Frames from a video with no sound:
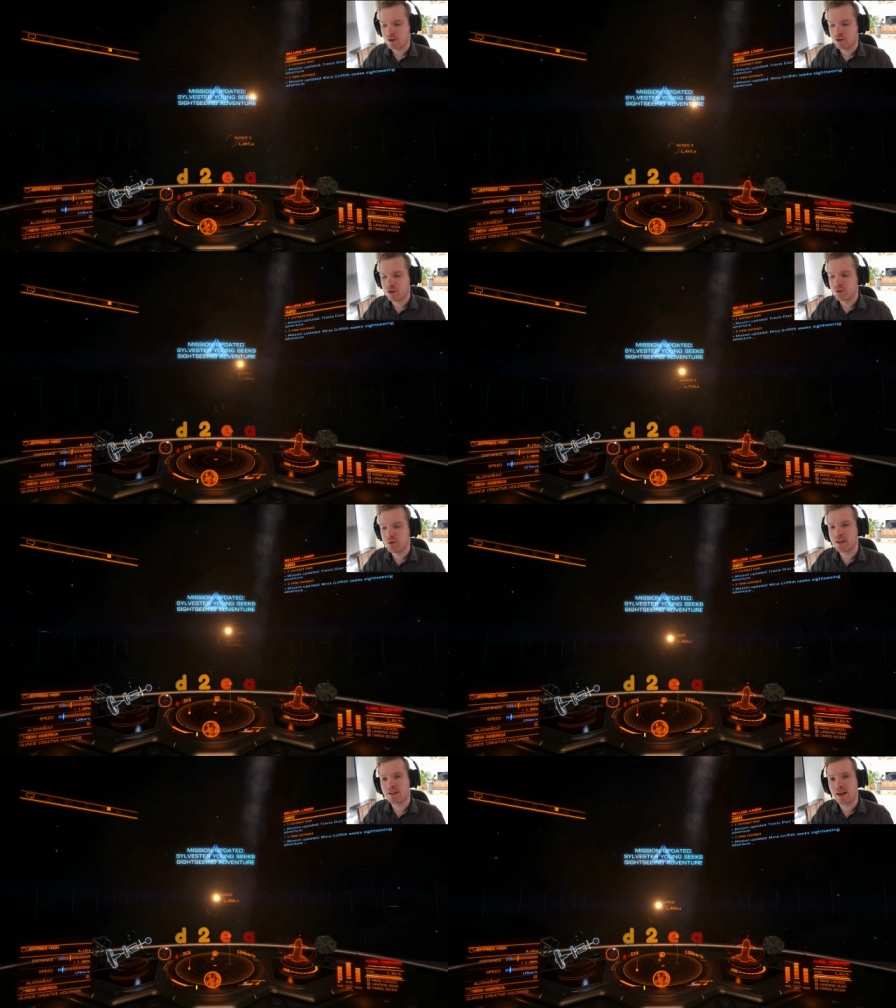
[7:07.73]
don't do it
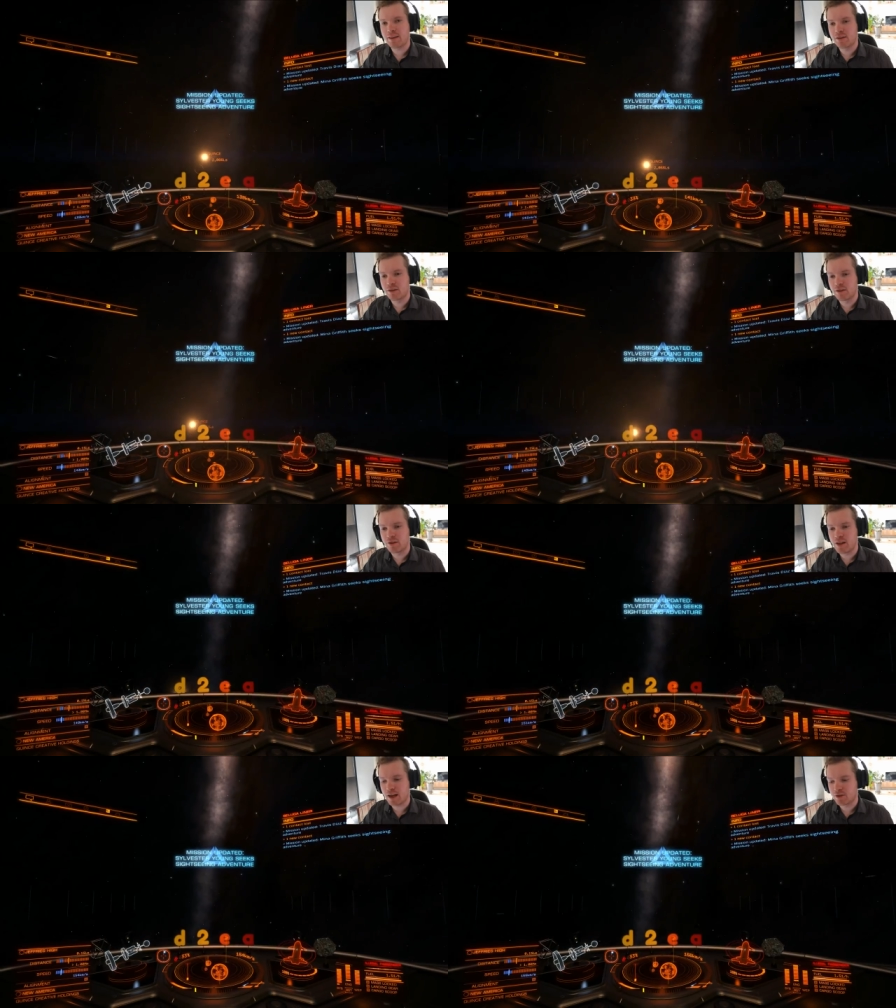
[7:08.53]
inside the,
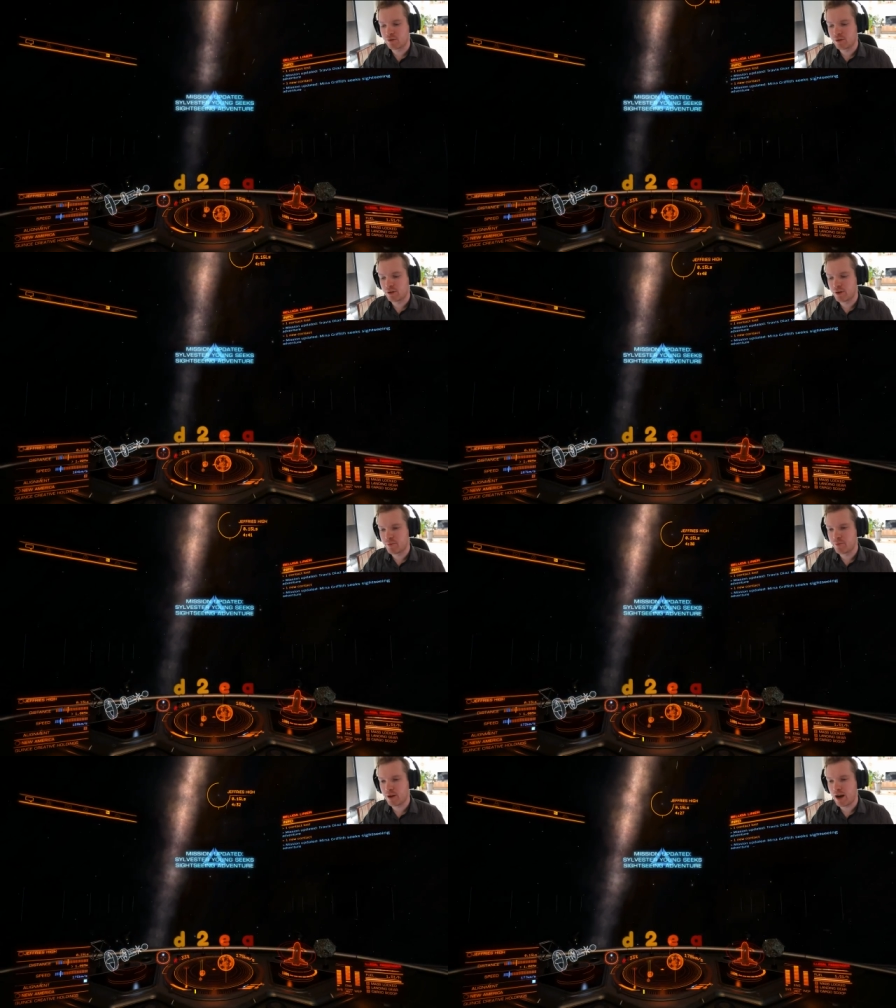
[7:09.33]
the actual
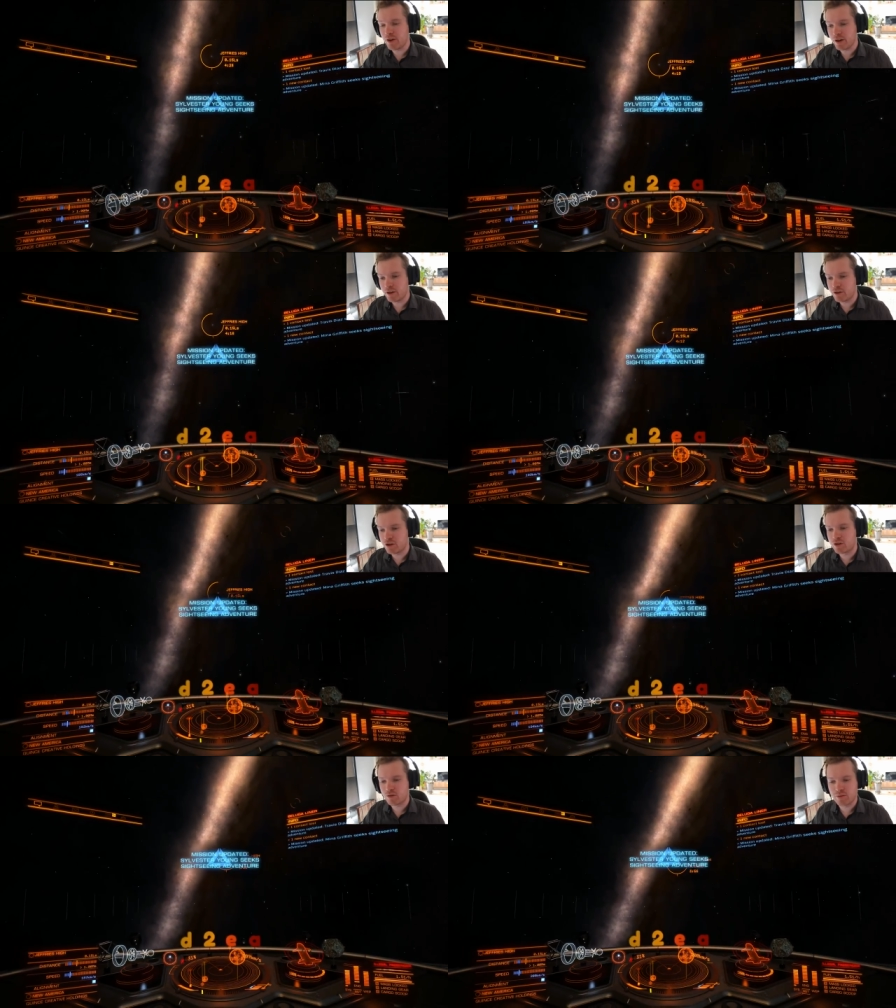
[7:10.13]
um, area.
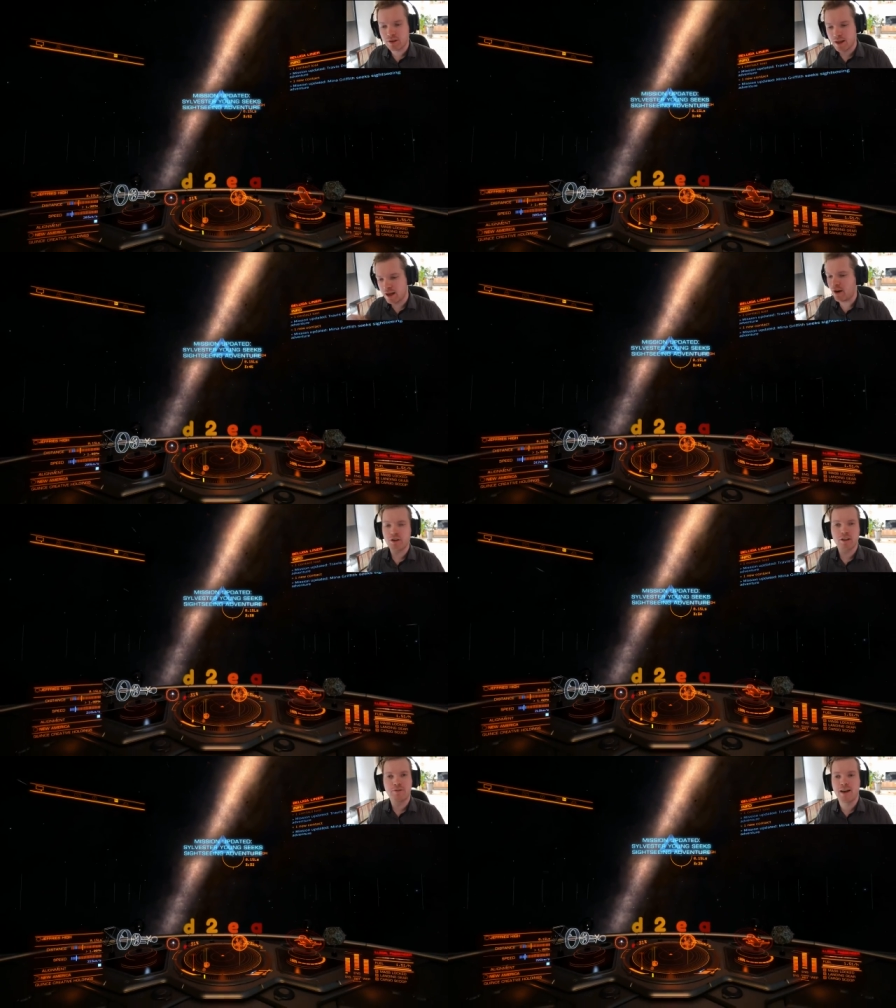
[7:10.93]
Just get
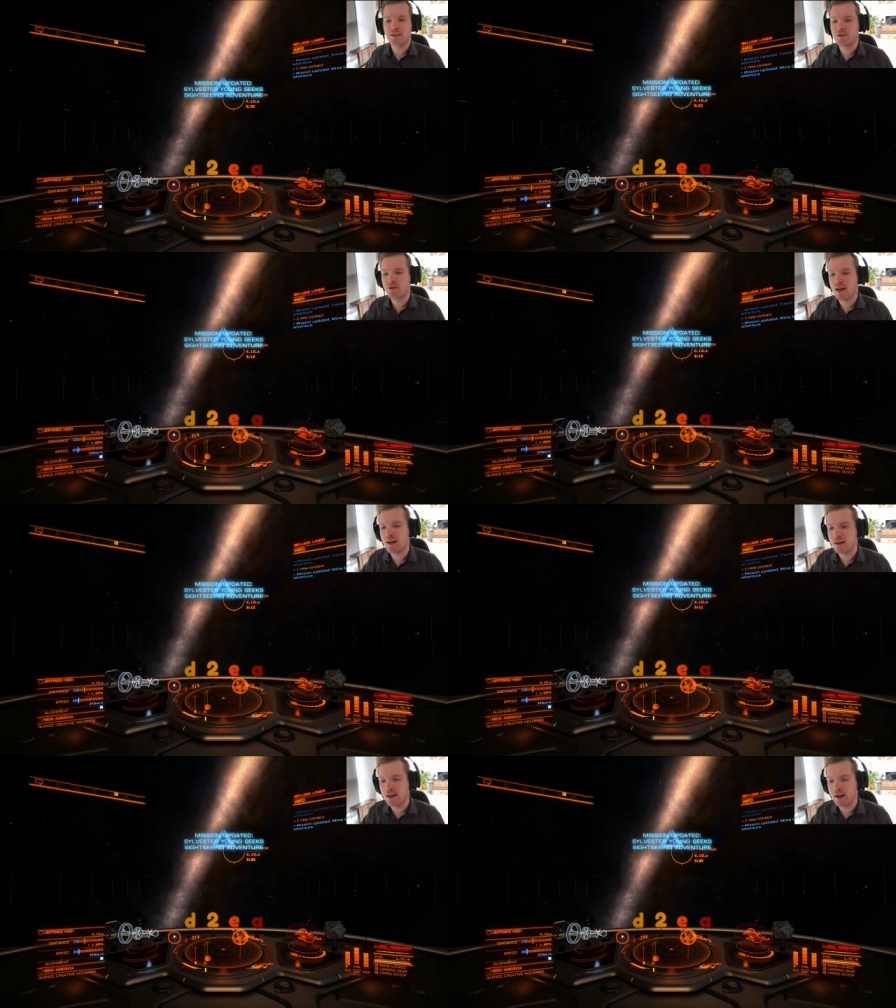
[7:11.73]
out as fast as you
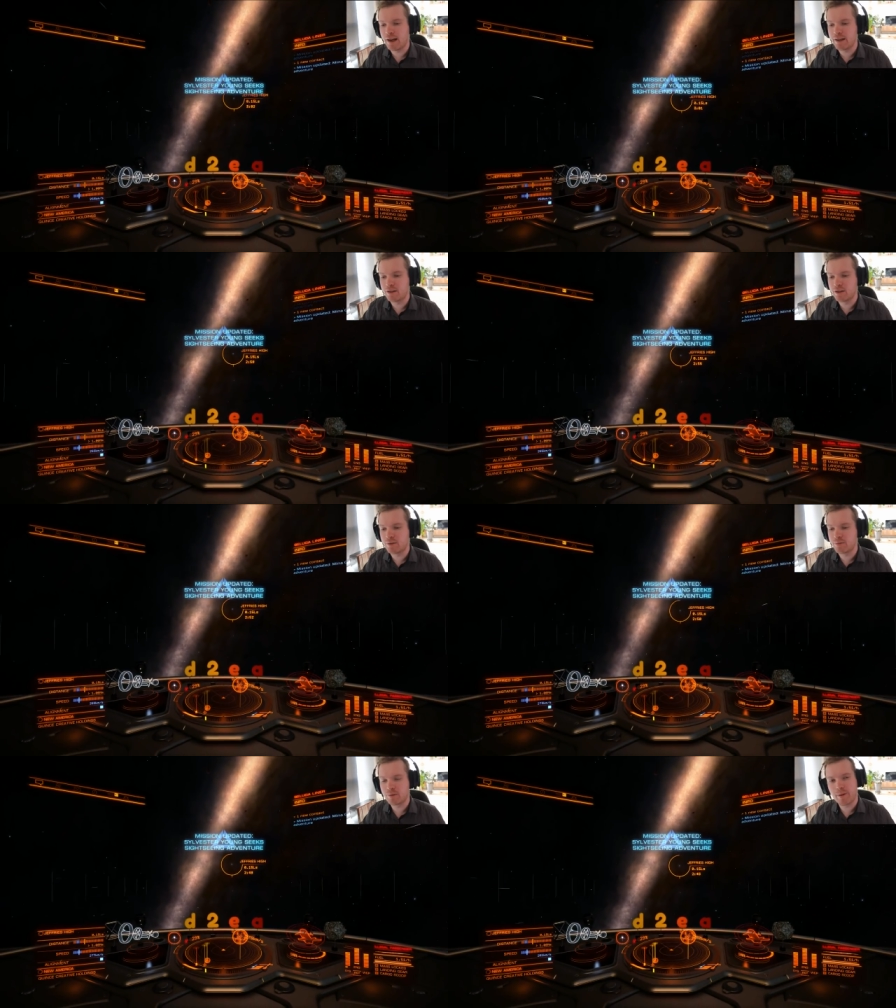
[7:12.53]
can, and
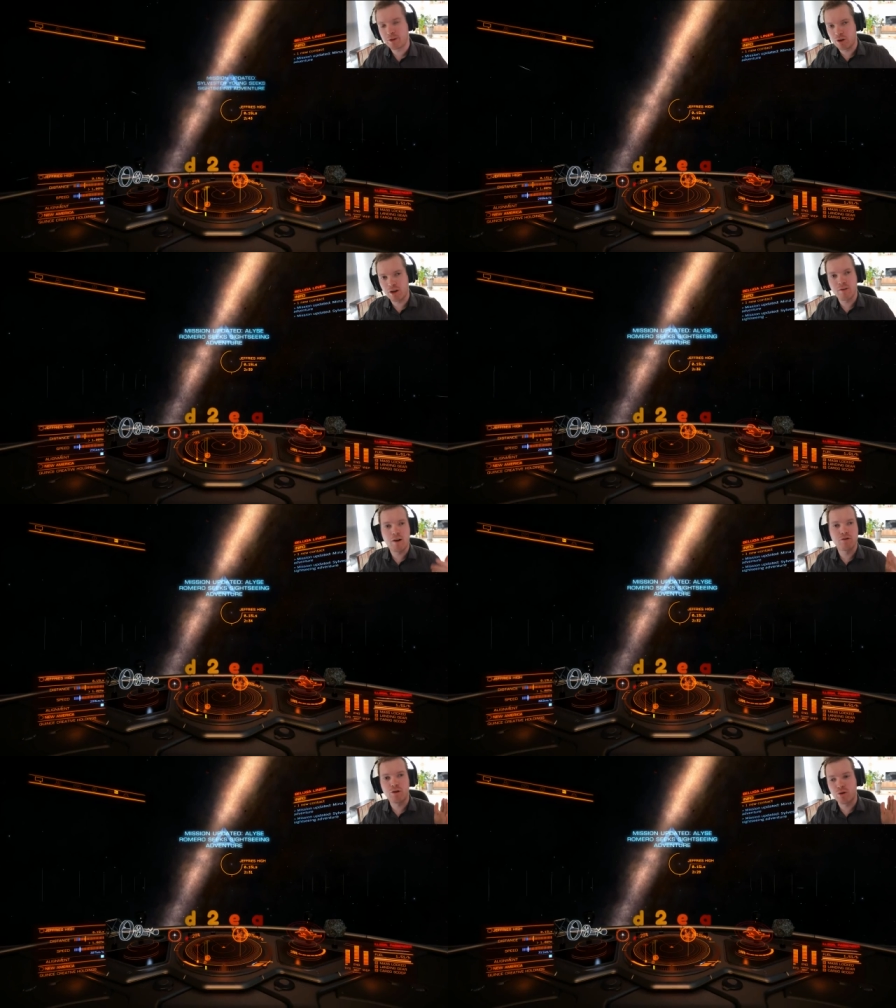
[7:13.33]
um, by turning
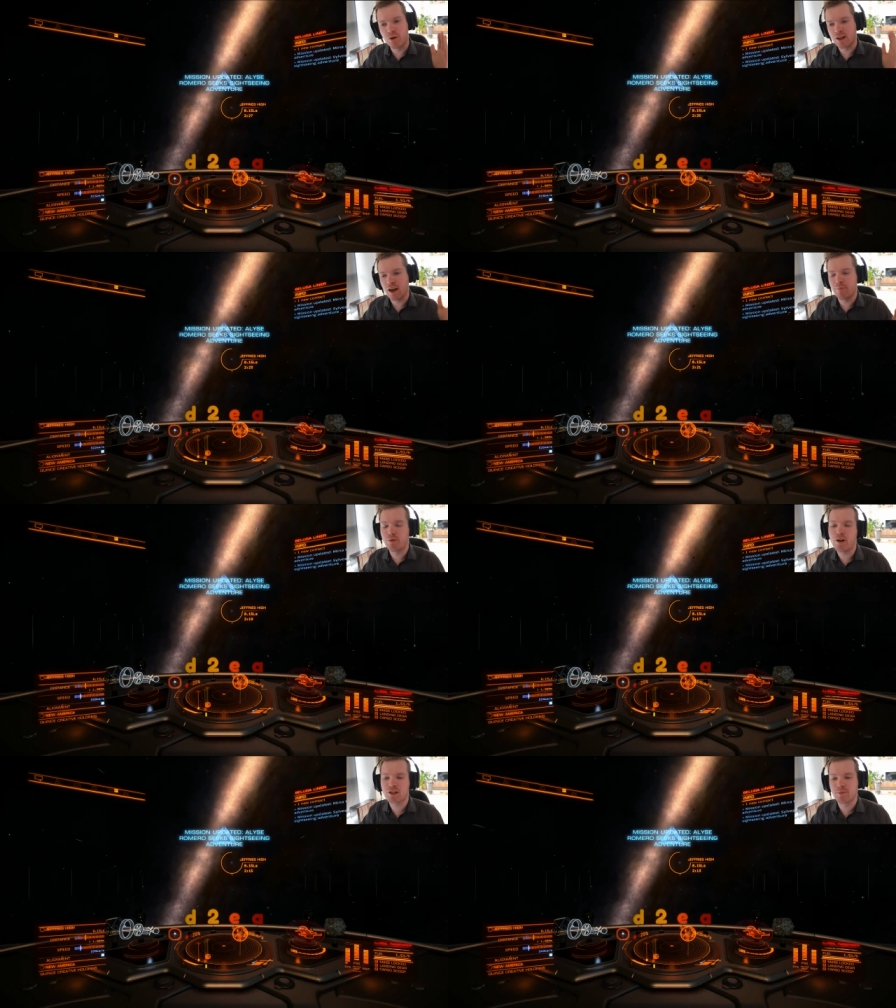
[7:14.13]
around, you're going in
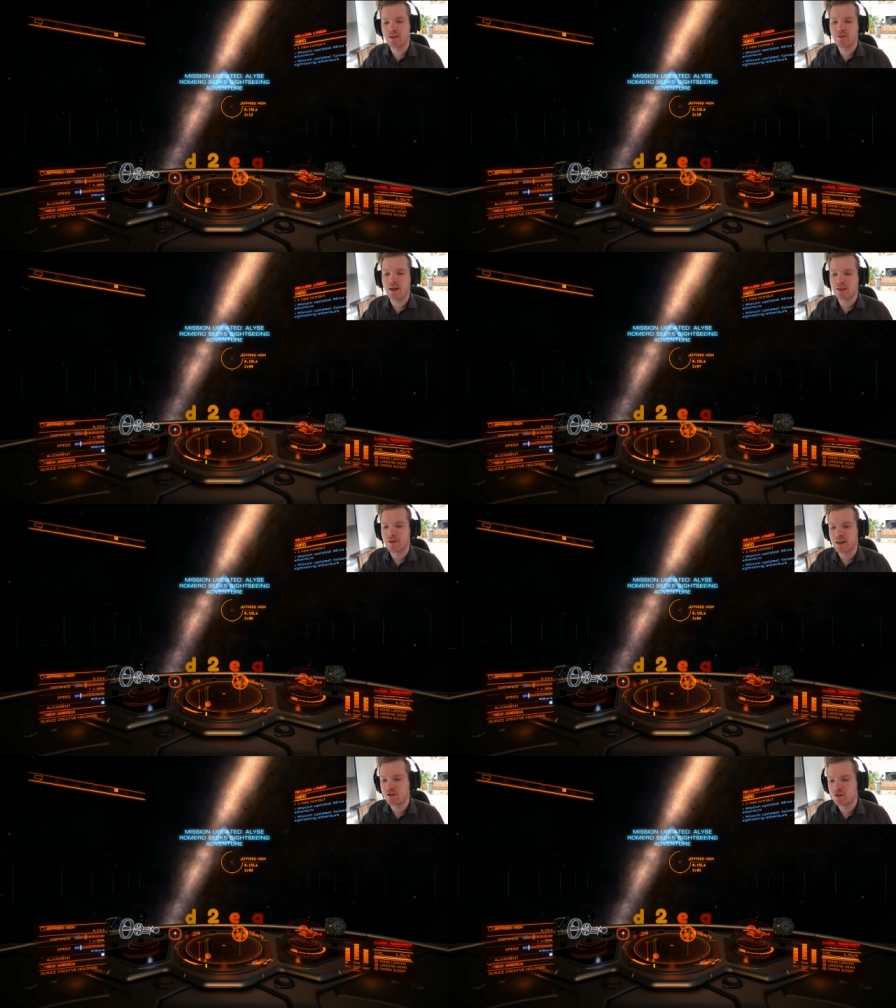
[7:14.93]
approximately the right
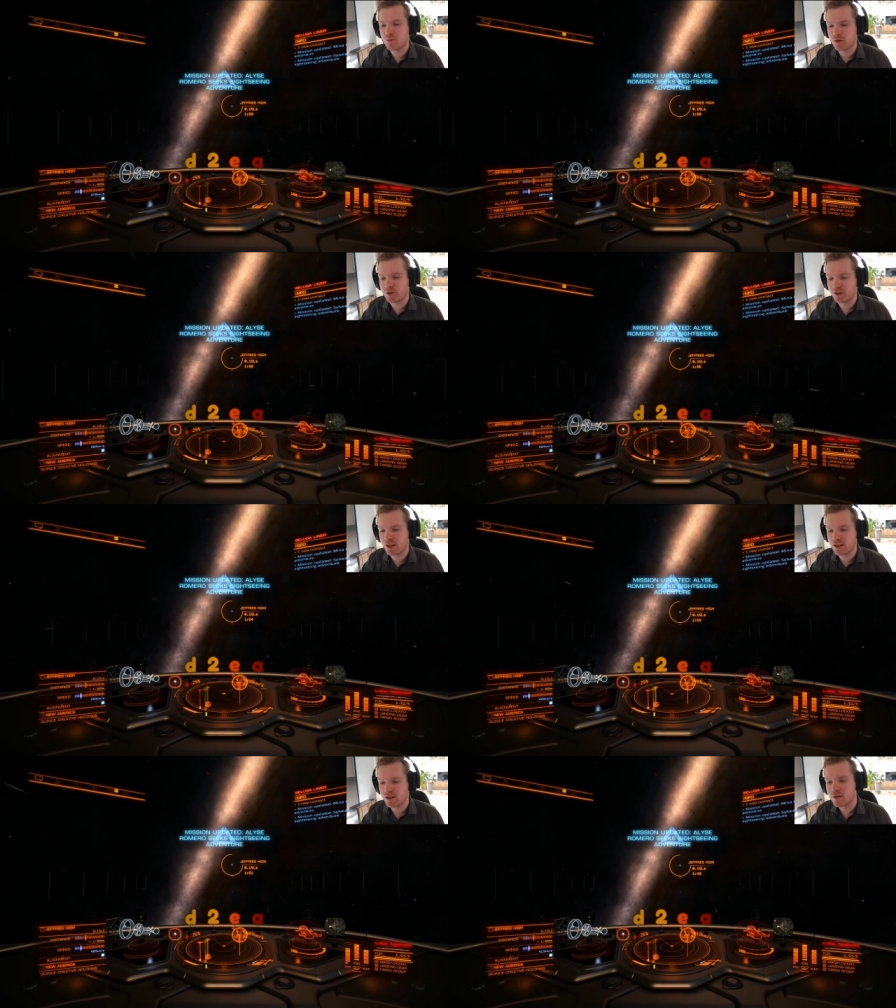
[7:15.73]
direction towards the
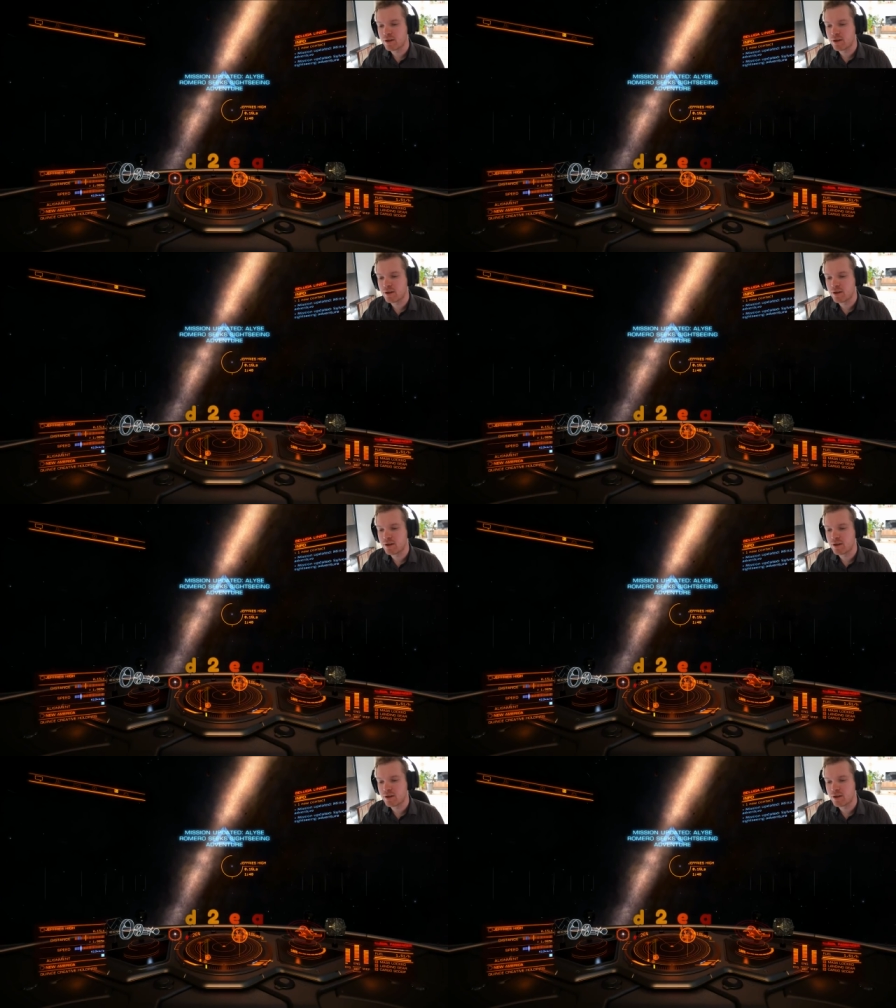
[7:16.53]
station.